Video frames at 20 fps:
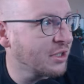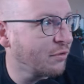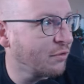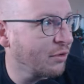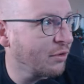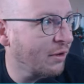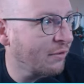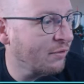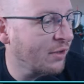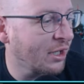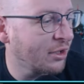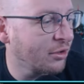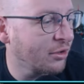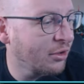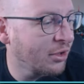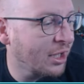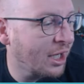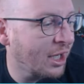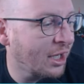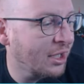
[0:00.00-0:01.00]
If we haven't had
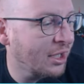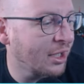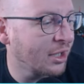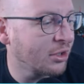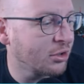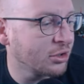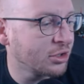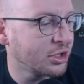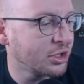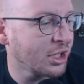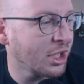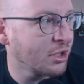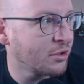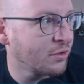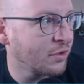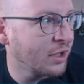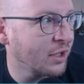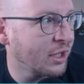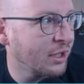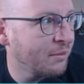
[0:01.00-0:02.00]
another highlight or chance
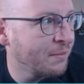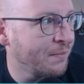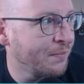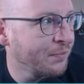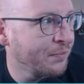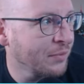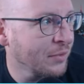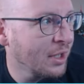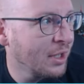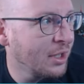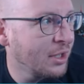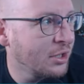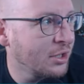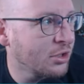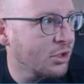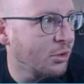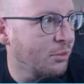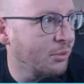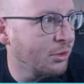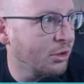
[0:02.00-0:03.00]
for him, he's
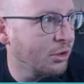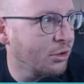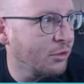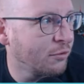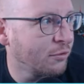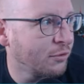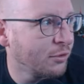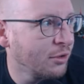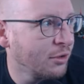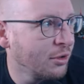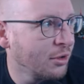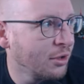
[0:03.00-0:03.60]
coming off.